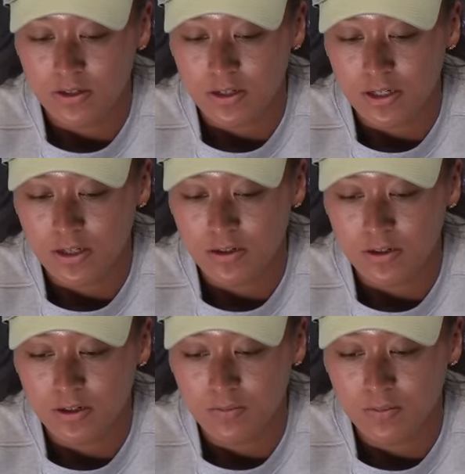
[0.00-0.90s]

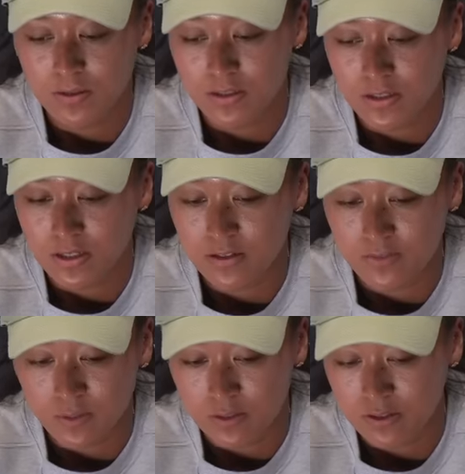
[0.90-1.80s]
I really tried to
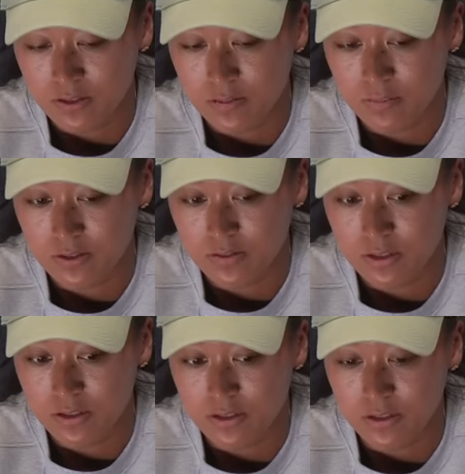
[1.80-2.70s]
focus on my
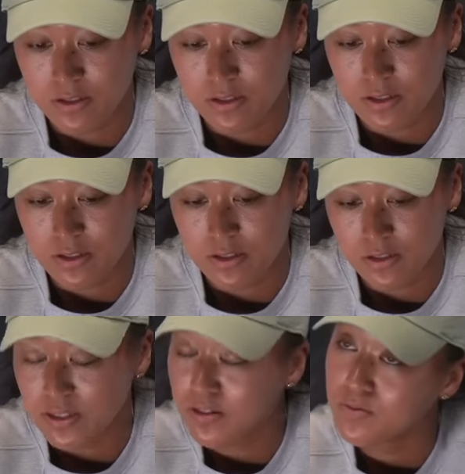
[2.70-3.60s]
return. I
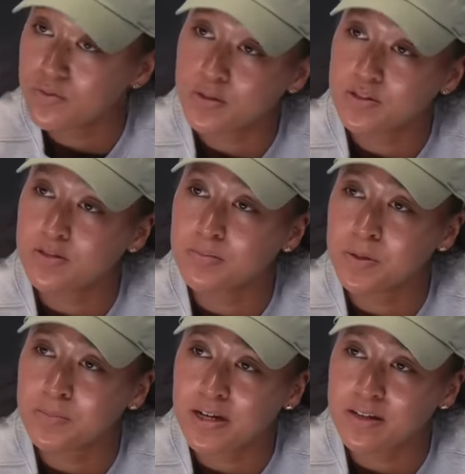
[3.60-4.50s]
tried to focus on
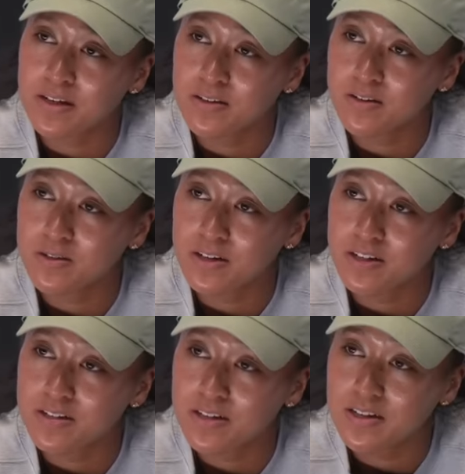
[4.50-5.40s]
my backhand a
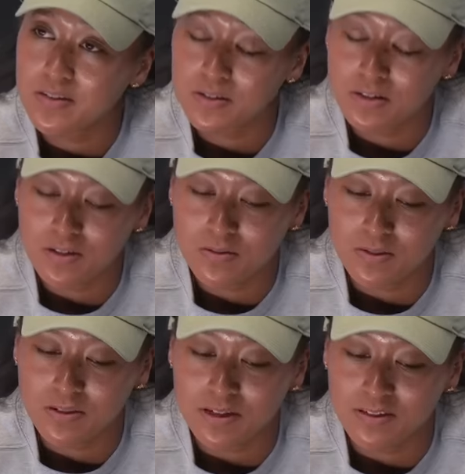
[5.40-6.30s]
lot now. Hitting with
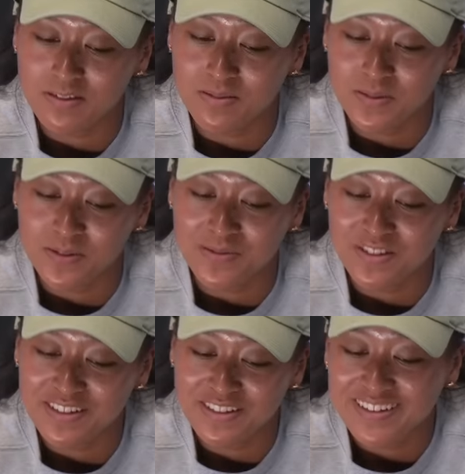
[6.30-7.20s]
Anna
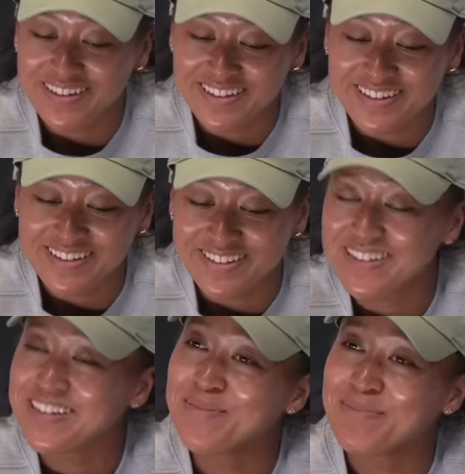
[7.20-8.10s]
Samova and
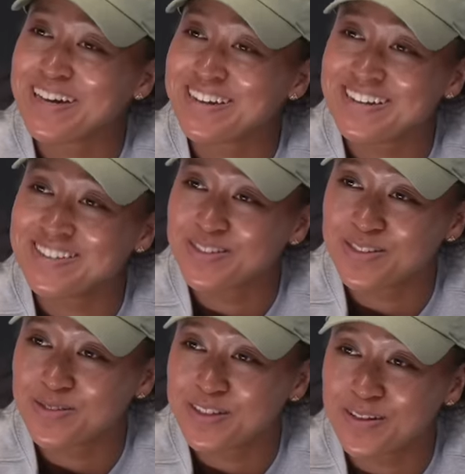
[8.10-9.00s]
trading backhands
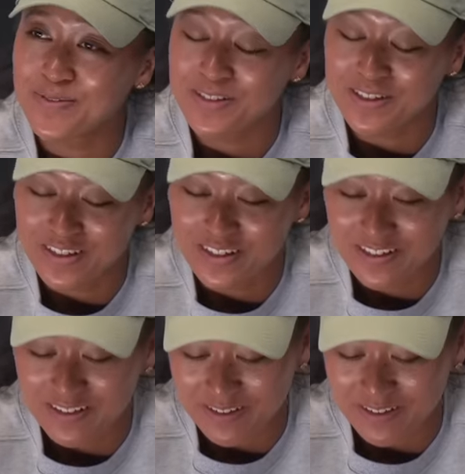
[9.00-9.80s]
was really fun.